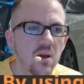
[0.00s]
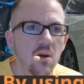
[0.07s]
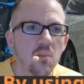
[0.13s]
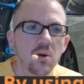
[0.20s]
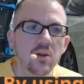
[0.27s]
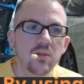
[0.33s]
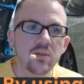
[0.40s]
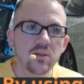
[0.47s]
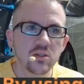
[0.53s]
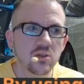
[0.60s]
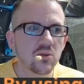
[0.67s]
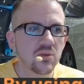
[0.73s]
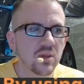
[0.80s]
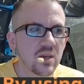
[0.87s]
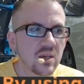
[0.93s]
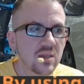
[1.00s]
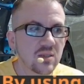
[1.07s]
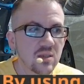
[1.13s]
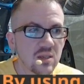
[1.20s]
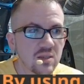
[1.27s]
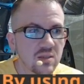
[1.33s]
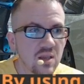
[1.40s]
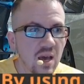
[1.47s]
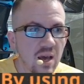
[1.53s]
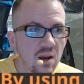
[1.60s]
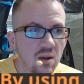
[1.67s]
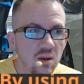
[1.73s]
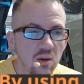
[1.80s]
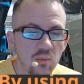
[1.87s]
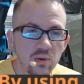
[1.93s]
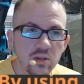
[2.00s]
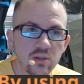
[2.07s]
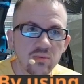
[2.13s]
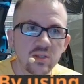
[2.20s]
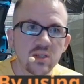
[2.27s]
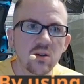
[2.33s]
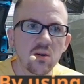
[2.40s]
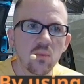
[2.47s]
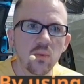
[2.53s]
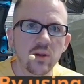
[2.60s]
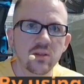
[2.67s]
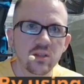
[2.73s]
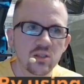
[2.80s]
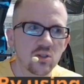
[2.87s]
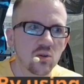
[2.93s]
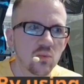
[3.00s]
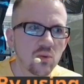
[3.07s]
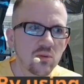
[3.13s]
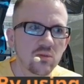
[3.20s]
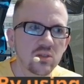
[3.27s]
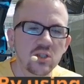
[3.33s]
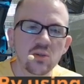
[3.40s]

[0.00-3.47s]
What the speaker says: But the truth is that when you deal with digital roots,